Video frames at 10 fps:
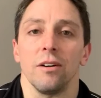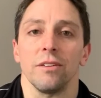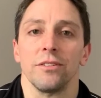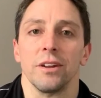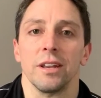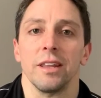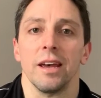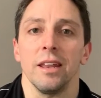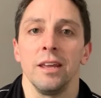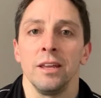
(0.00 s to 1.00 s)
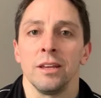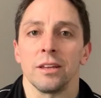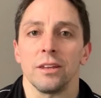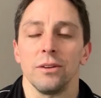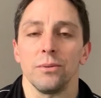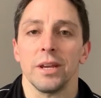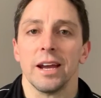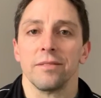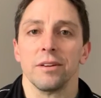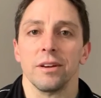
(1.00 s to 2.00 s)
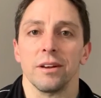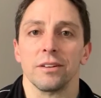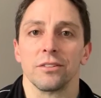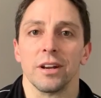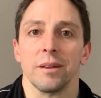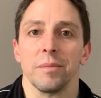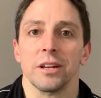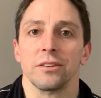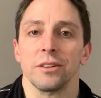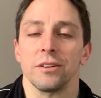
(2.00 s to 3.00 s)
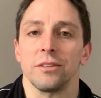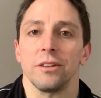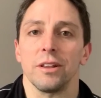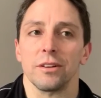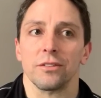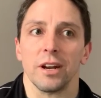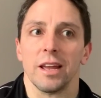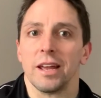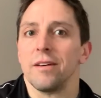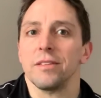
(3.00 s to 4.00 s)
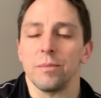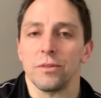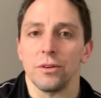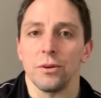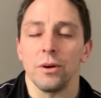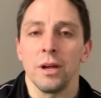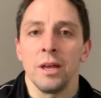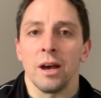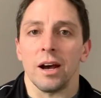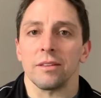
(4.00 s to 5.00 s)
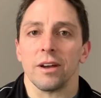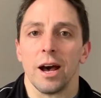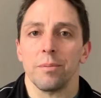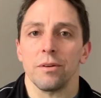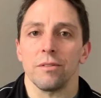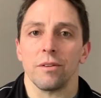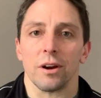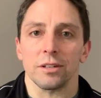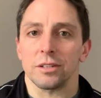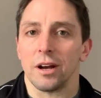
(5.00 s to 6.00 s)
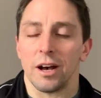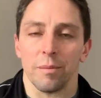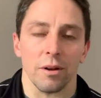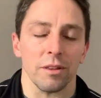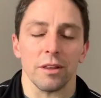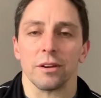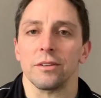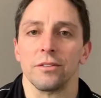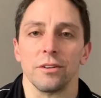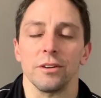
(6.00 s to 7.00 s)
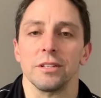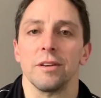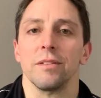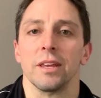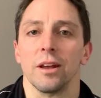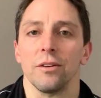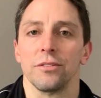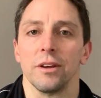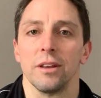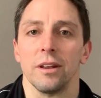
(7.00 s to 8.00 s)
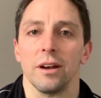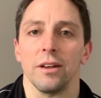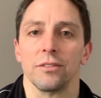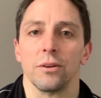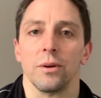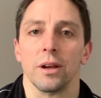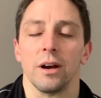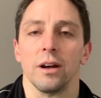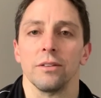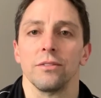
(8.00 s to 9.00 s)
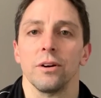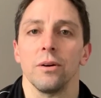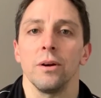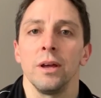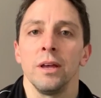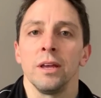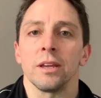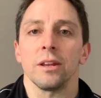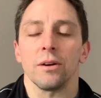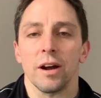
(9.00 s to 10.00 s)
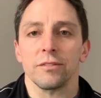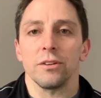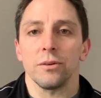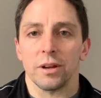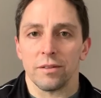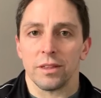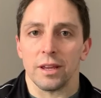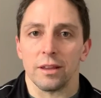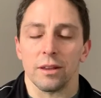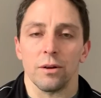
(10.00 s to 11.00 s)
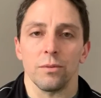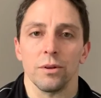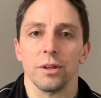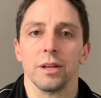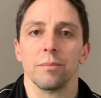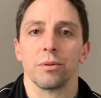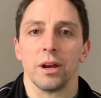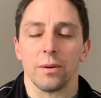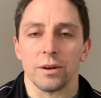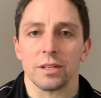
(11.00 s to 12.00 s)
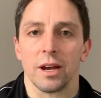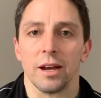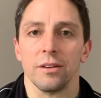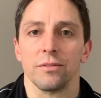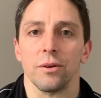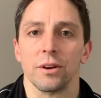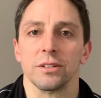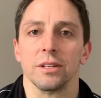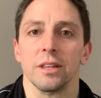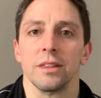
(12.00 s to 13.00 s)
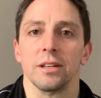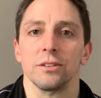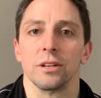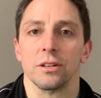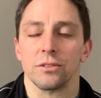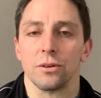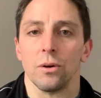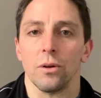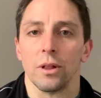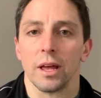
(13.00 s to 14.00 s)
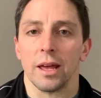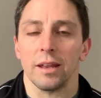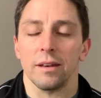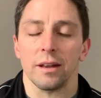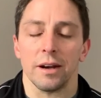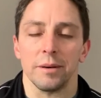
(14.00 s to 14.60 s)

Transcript: all of a sudden that we have to try to make sure that try to have them do on top of our job and all the other concerns, everything else that is going on. So you don't have to do anything, really prioritize, focus on the things you control, and